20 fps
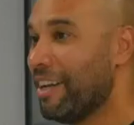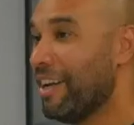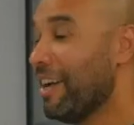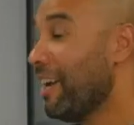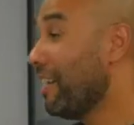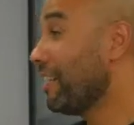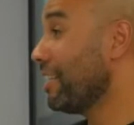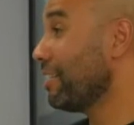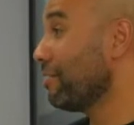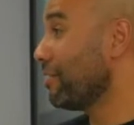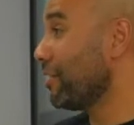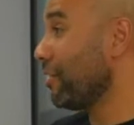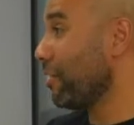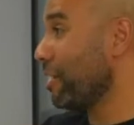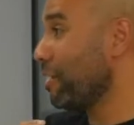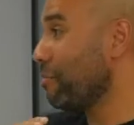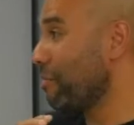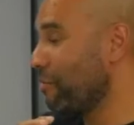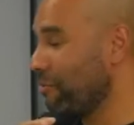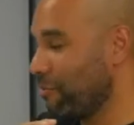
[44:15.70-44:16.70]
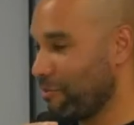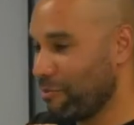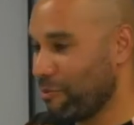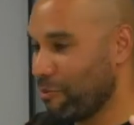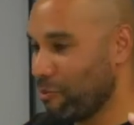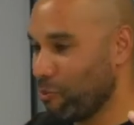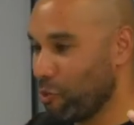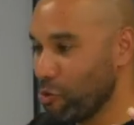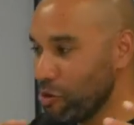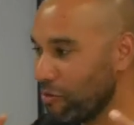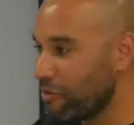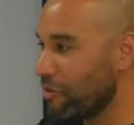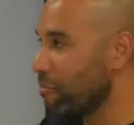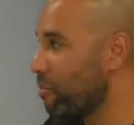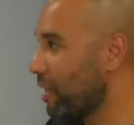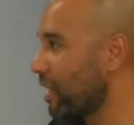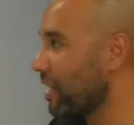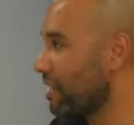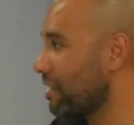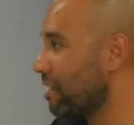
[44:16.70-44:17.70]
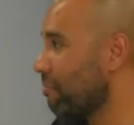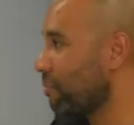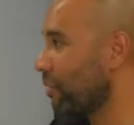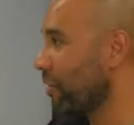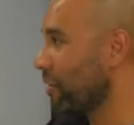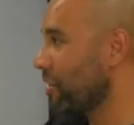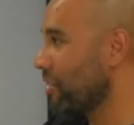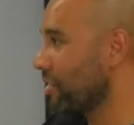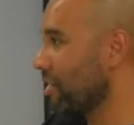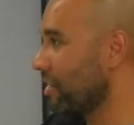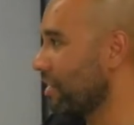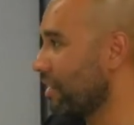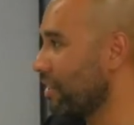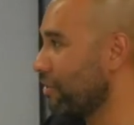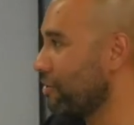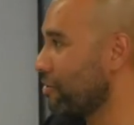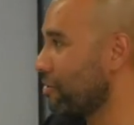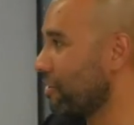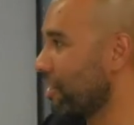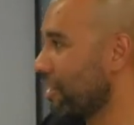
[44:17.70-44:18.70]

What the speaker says: we're talking about one of the biggest employers in the country,